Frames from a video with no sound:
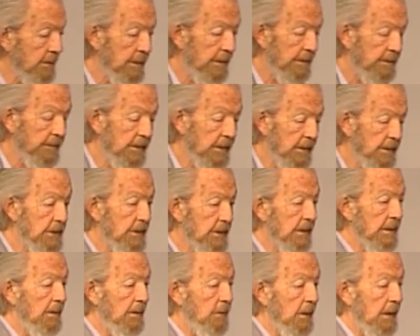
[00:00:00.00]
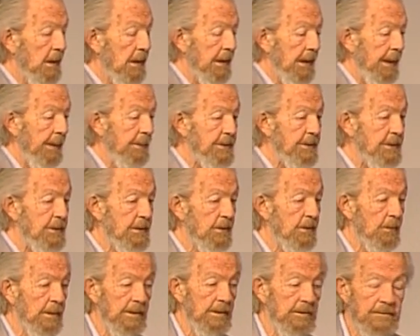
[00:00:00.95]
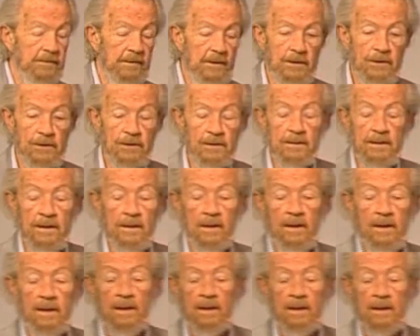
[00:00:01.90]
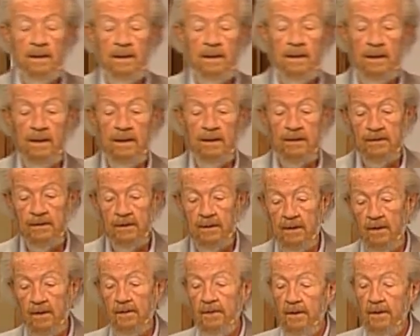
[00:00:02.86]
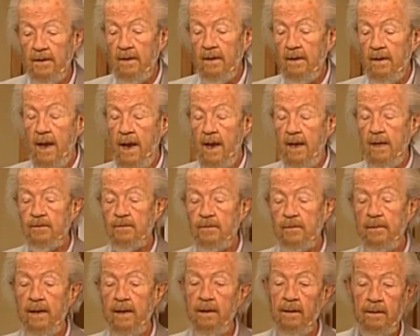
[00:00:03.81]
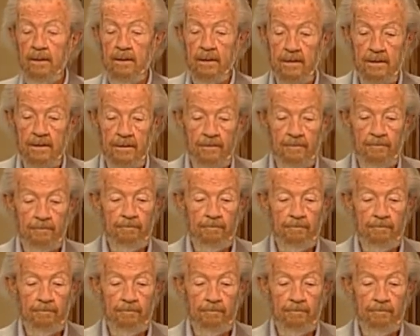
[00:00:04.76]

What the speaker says: wave function. And what collapses the wave function is that a thing has reality.